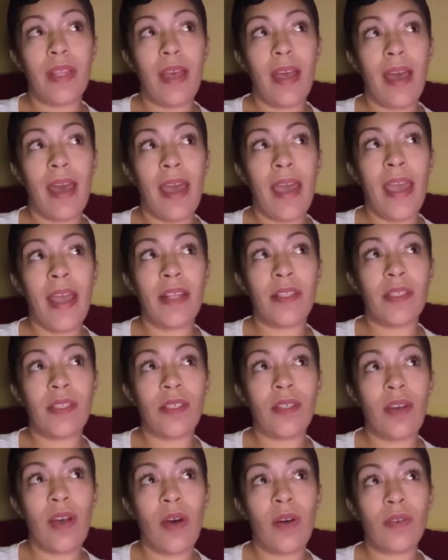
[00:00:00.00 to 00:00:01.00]
I had
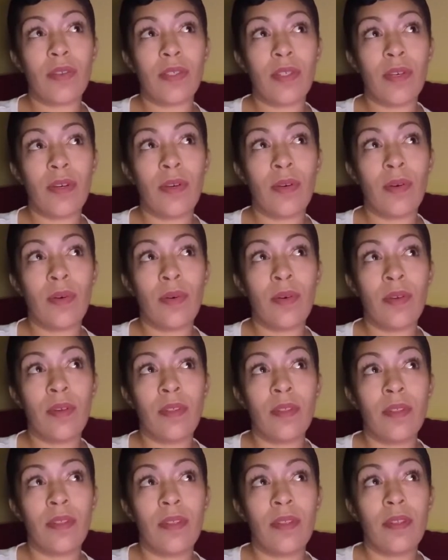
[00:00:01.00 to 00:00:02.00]
to also
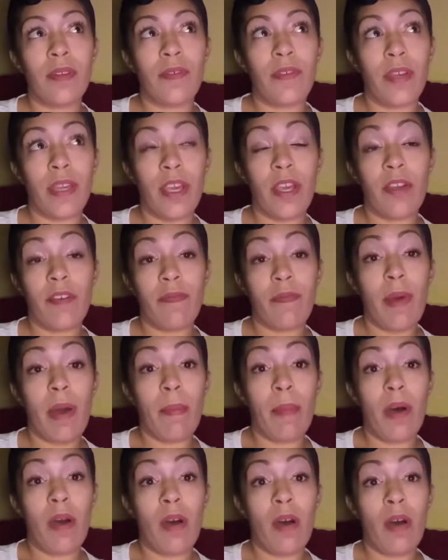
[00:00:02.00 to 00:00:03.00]
forgive my
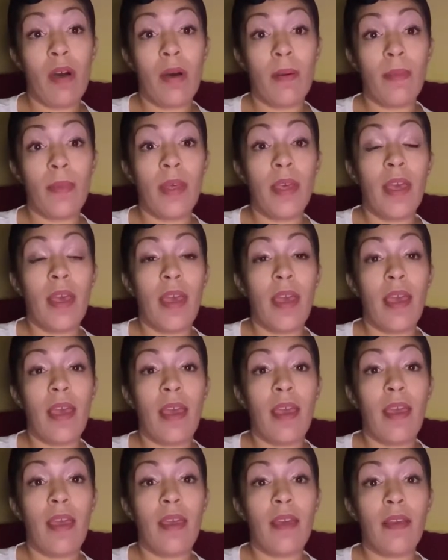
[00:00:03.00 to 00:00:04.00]
mom
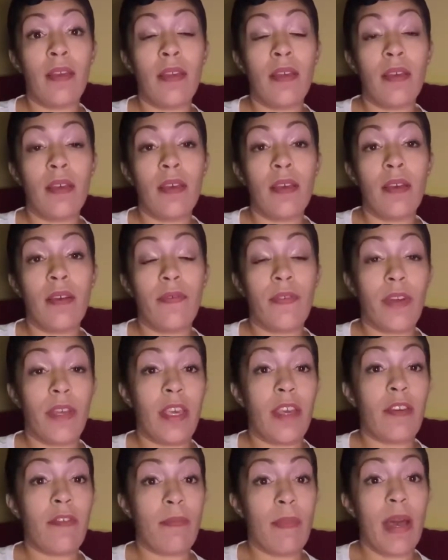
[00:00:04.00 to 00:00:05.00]
and
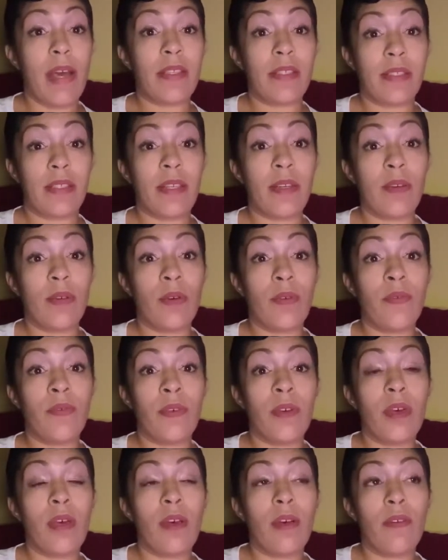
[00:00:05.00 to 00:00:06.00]
forgive myself
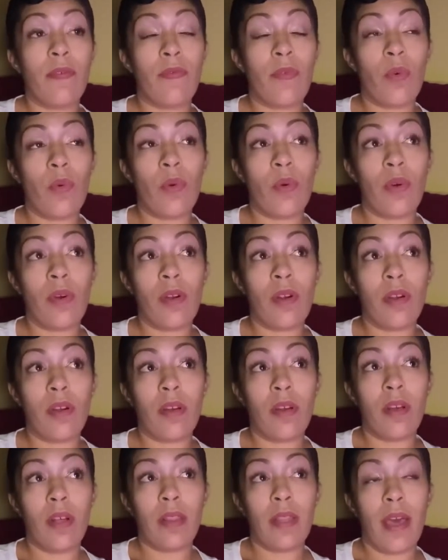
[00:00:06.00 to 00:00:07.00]
for
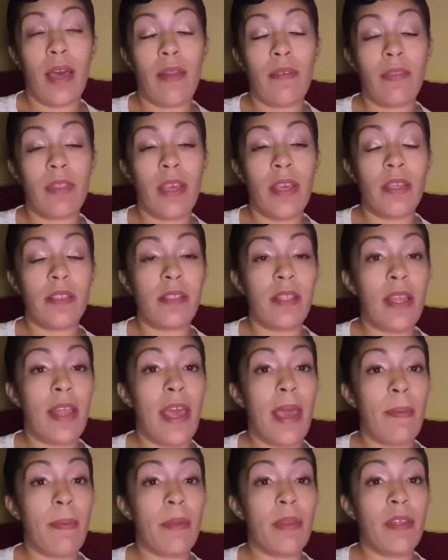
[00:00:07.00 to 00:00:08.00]
a lot of things that
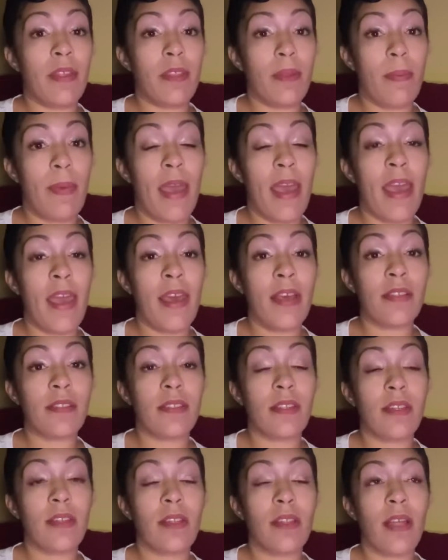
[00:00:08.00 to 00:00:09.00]
happened in the past.
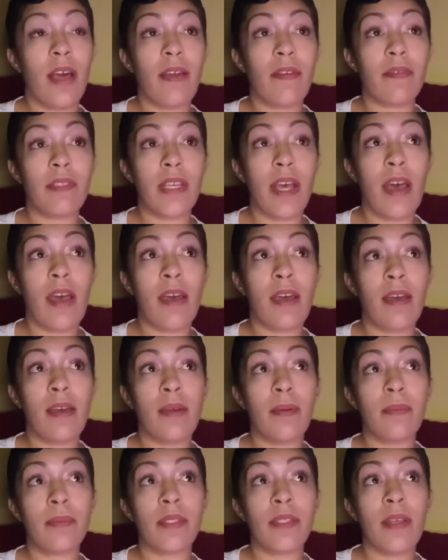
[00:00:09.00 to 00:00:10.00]
And a lot of
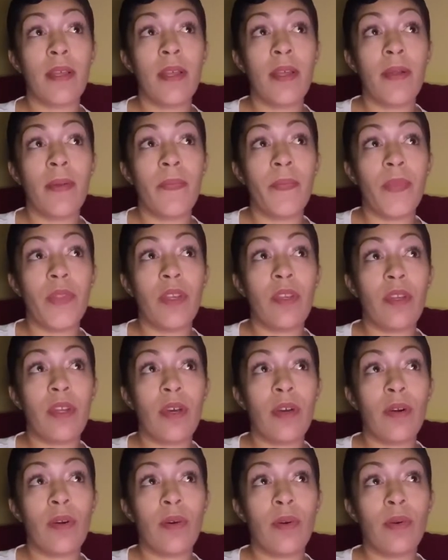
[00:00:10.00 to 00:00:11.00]
times, you
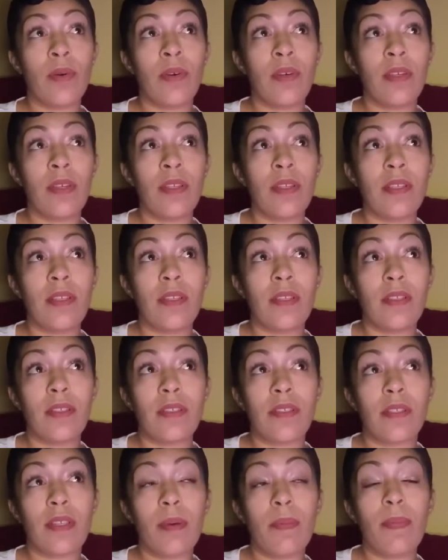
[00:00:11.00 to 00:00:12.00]
know,
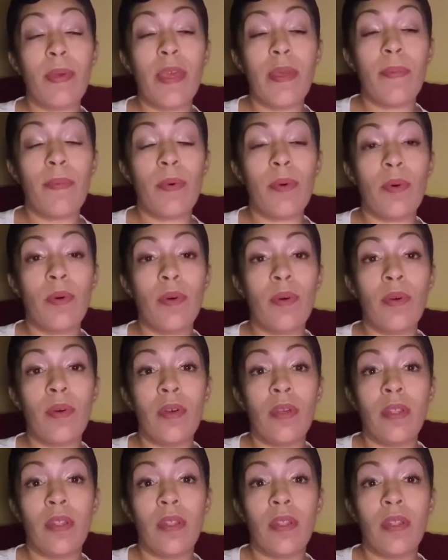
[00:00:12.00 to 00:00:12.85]
some people,